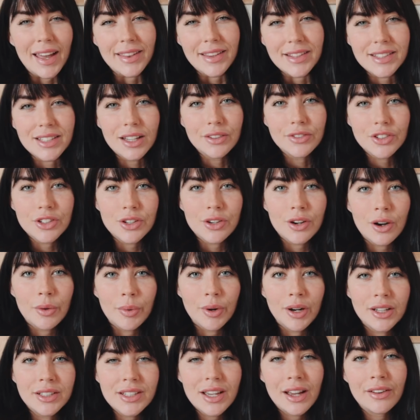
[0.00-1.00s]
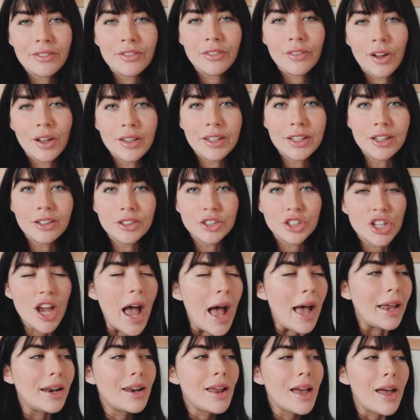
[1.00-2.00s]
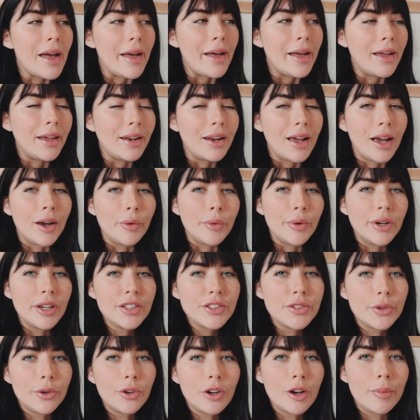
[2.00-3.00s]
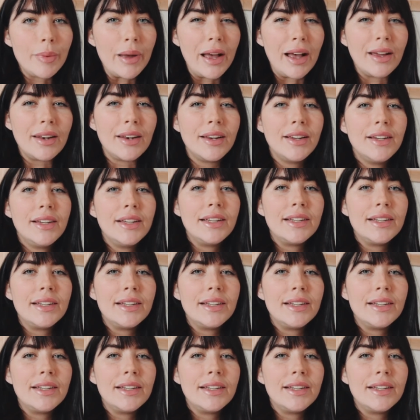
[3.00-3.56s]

And this afternoon I wanted to have a little chat and I want to talk about